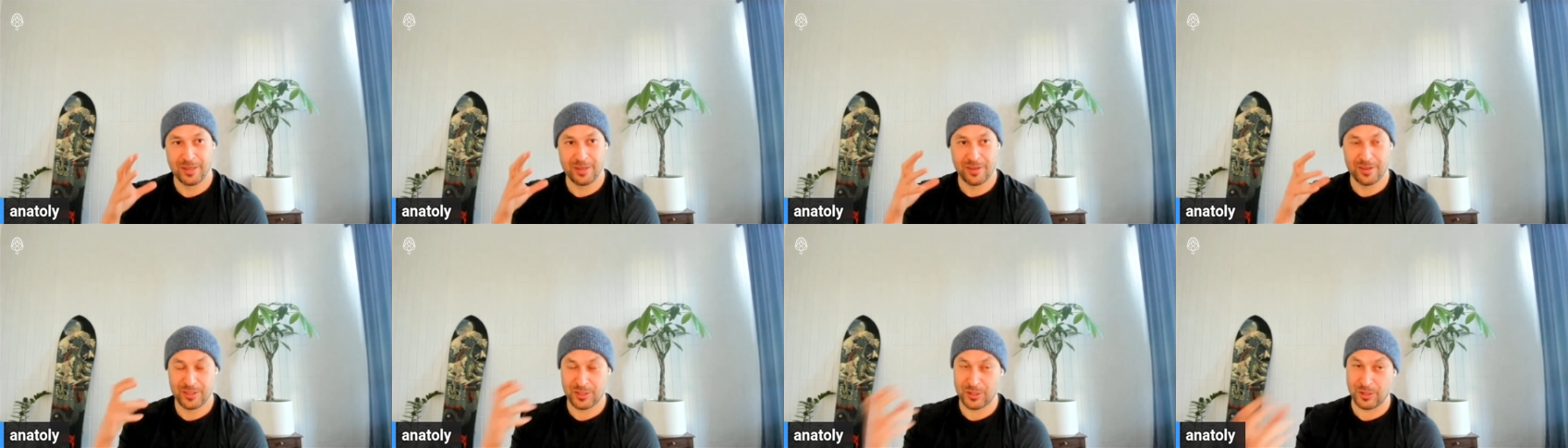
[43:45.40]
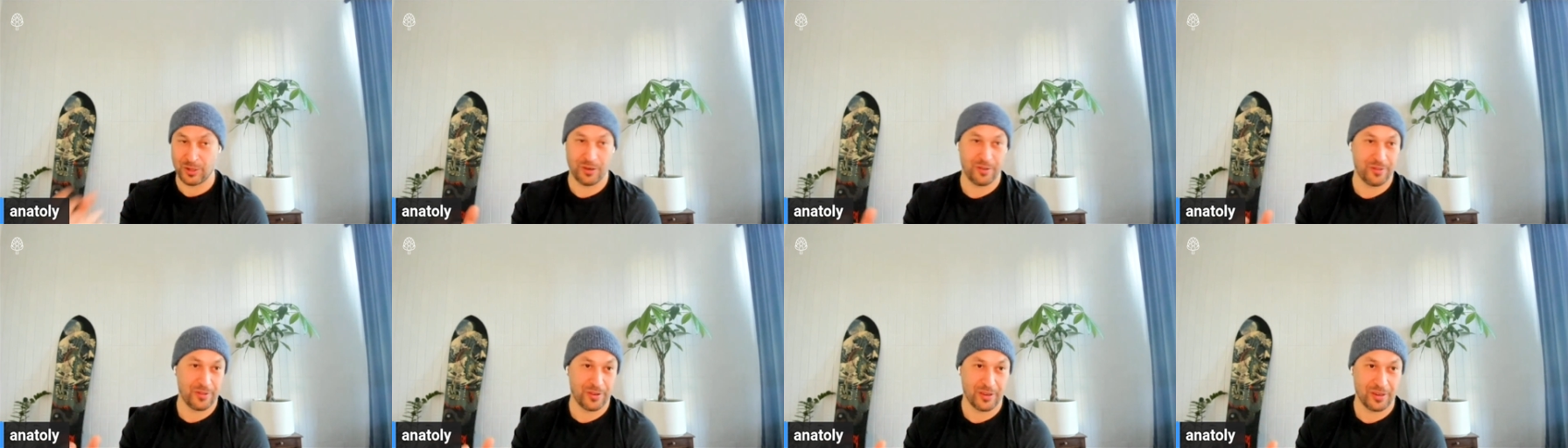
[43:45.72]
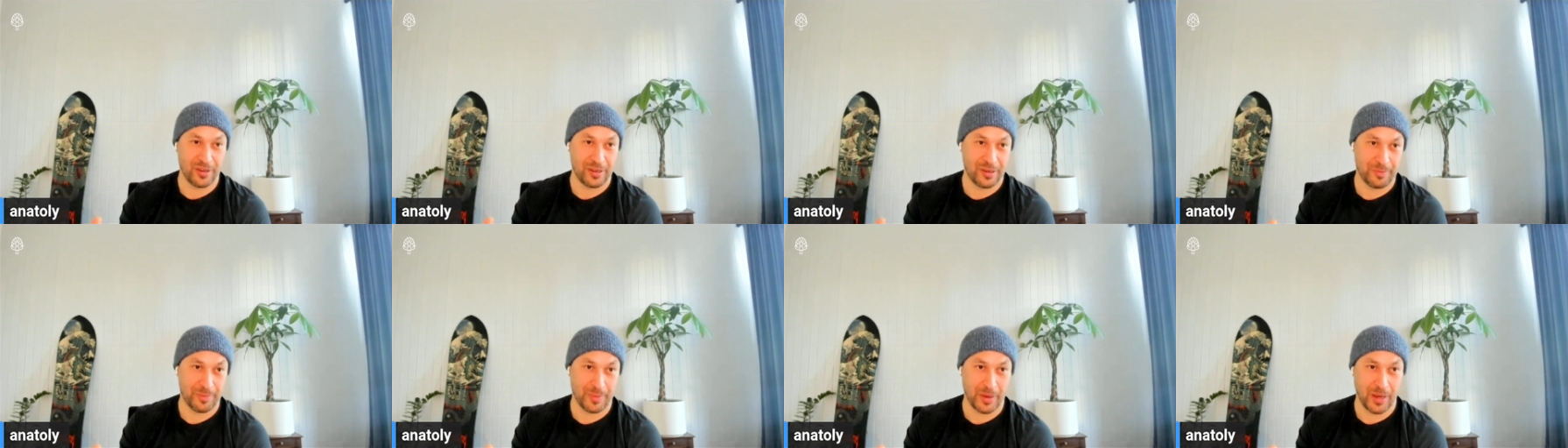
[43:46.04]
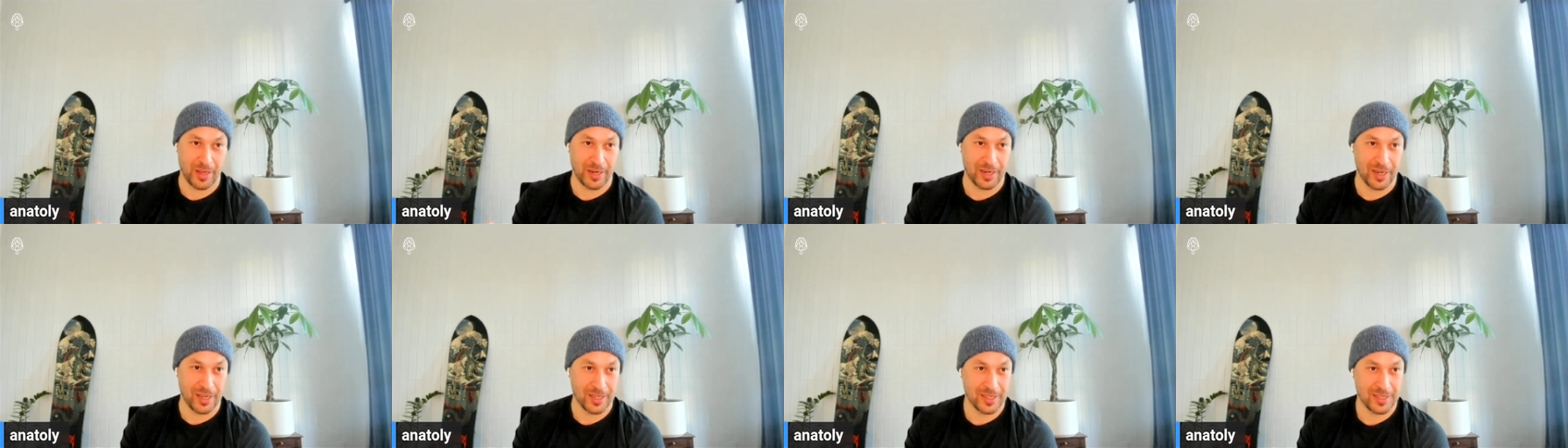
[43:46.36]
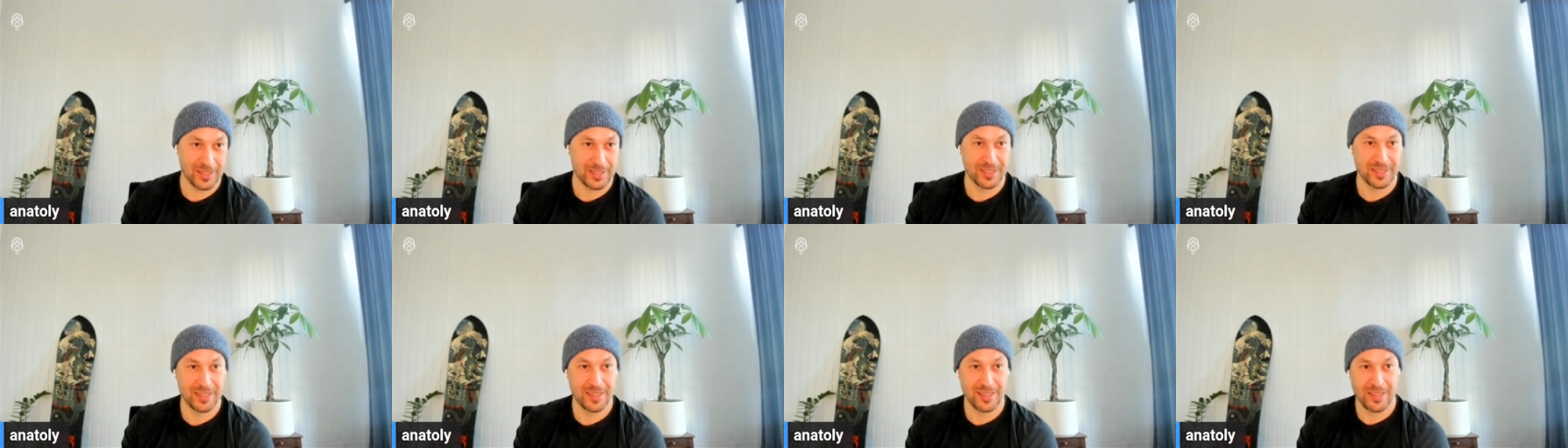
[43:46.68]
server at
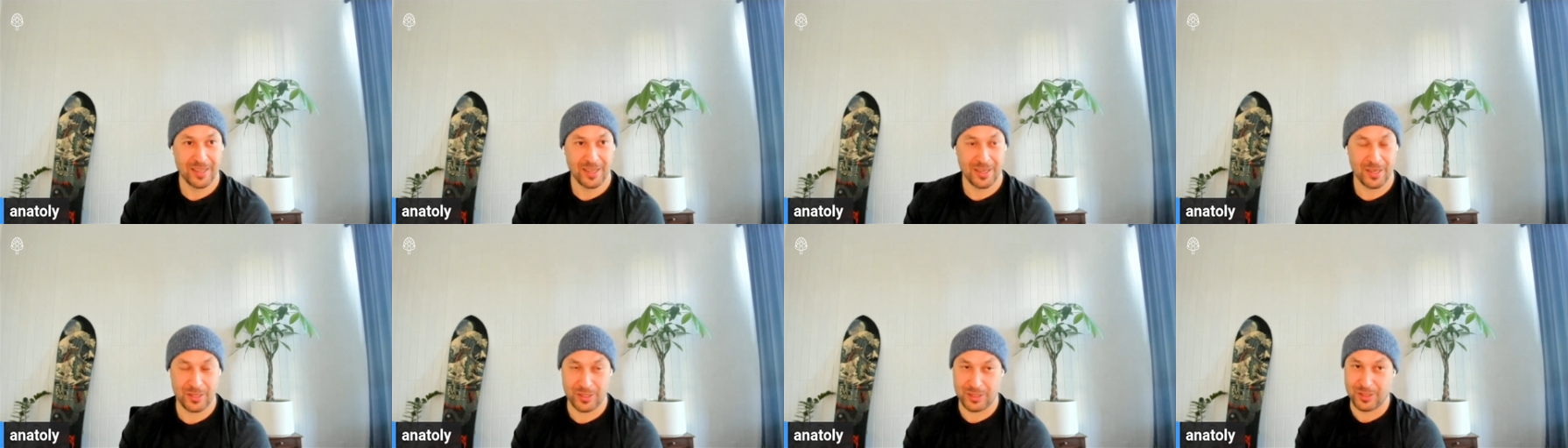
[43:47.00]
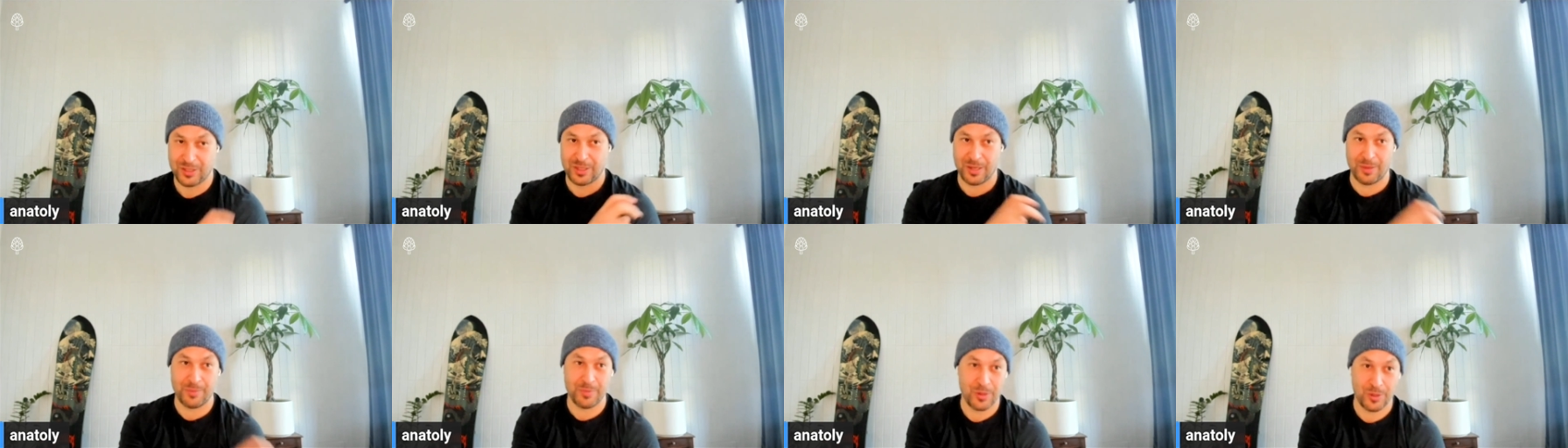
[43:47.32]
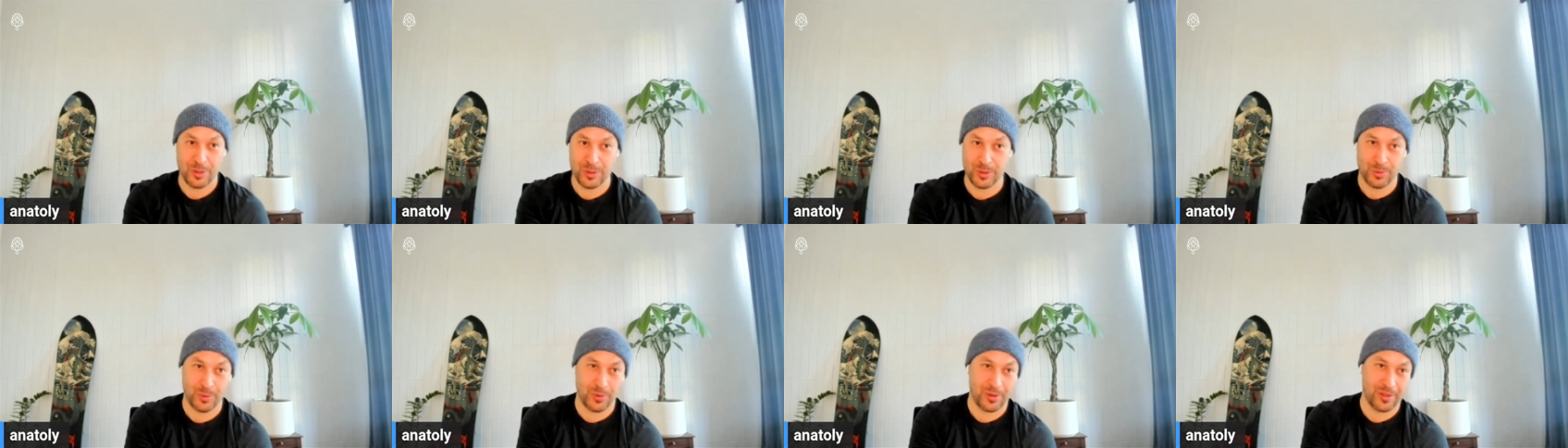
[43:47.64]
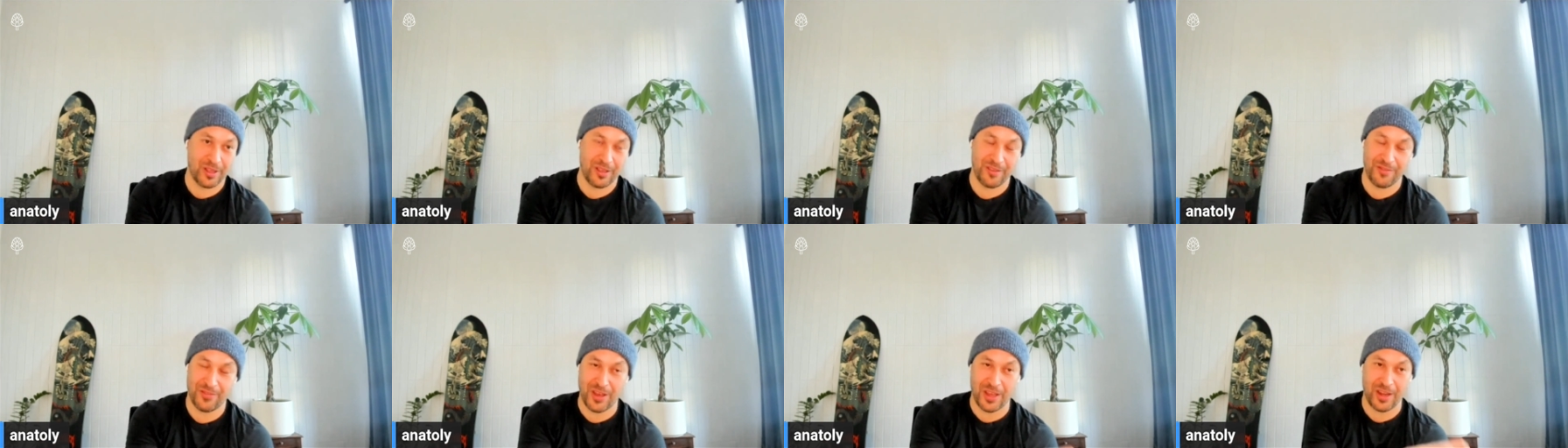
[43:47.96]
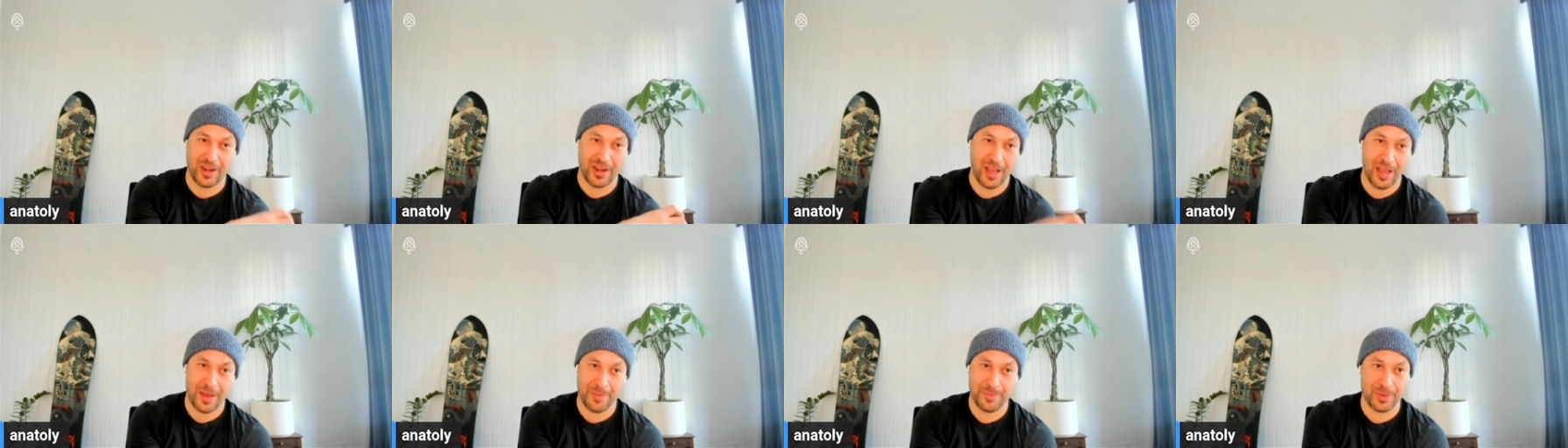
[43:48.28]
Binance. Because some newsworthy
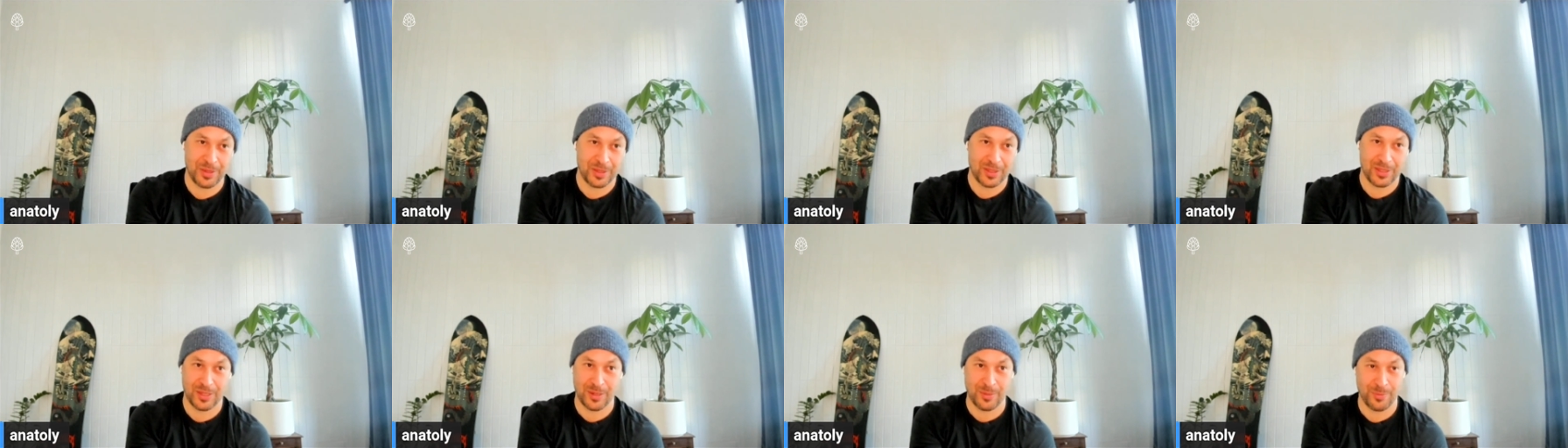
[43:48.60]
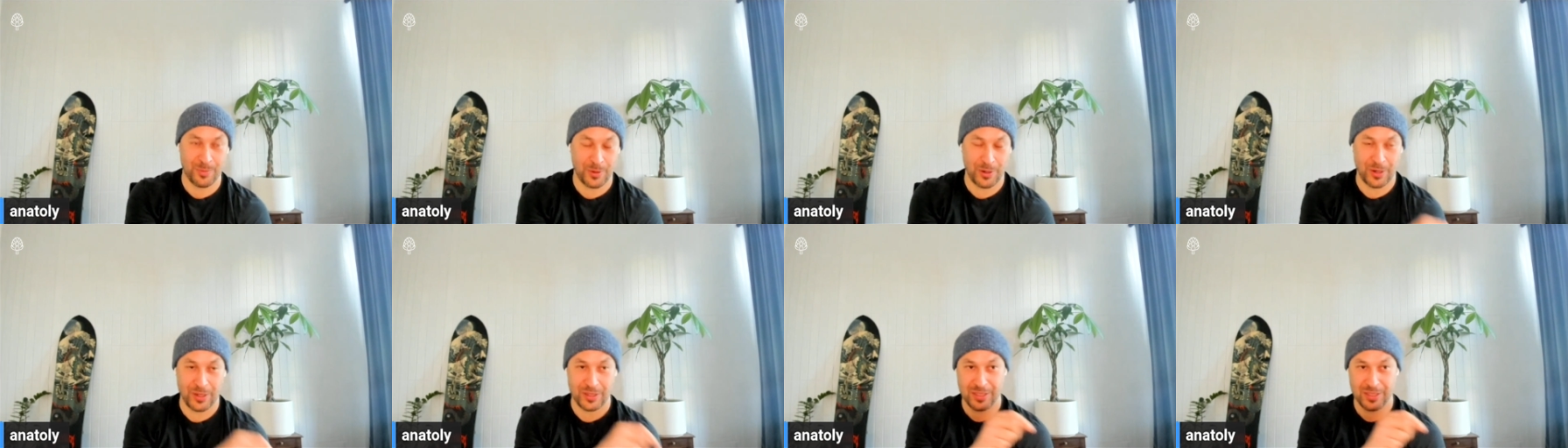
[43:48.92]
event happens somewhere,